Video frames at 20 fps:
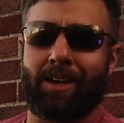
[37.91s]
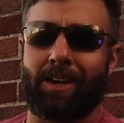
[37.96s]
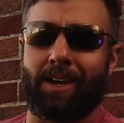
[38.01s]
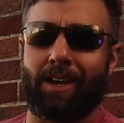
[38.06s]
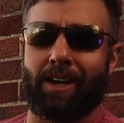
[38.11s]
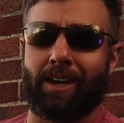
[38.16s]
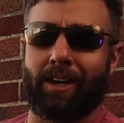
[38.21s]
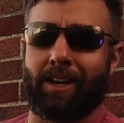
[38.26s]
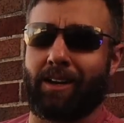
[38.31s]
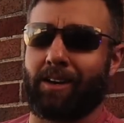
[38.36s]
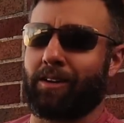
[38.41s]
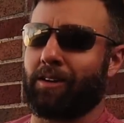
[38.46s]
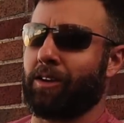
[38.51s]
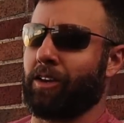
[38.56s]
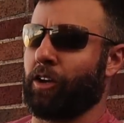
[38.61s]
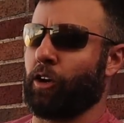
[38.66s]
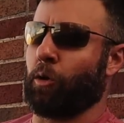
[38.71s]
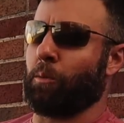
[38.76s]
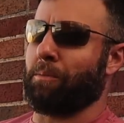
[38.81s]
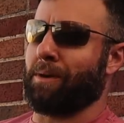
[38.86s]
and,
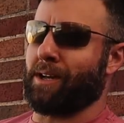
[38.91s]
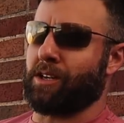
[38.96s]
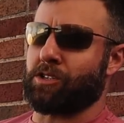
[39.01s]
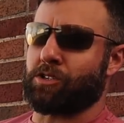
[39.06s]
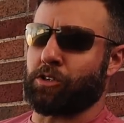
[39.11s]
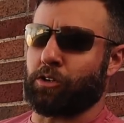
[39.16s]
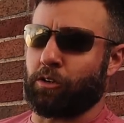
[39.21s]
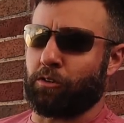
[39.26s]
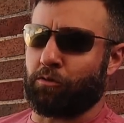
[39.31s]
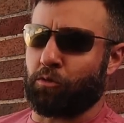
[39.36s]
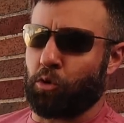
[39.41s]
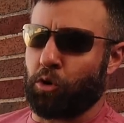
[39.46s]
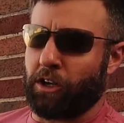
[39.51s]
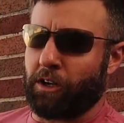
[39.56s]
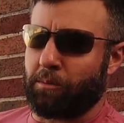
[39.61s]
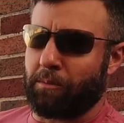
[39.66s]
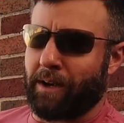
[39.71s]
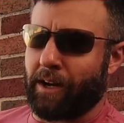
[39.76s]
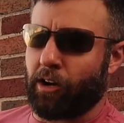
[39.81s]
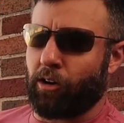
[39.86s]
men should
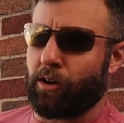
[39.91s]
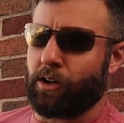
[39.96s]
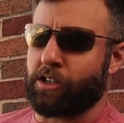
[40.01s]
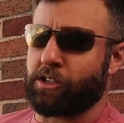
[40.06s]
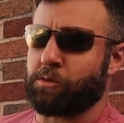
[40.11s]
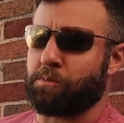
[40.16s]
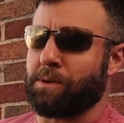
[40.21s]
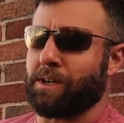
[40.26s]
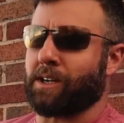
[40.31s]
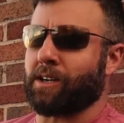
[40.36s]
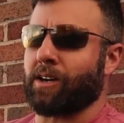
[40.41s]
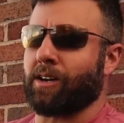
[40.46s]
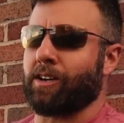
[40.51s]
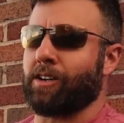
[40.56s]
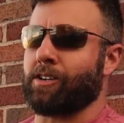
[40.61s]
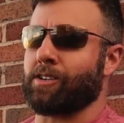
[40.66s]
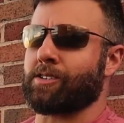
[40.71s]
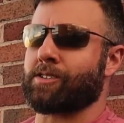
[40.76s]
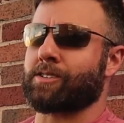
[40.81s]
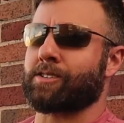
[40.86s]
avoid marriage
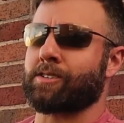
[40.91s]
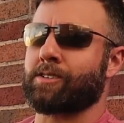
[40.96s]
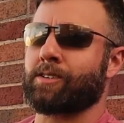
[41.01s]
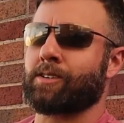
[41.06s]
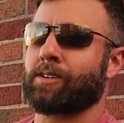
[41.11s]
because,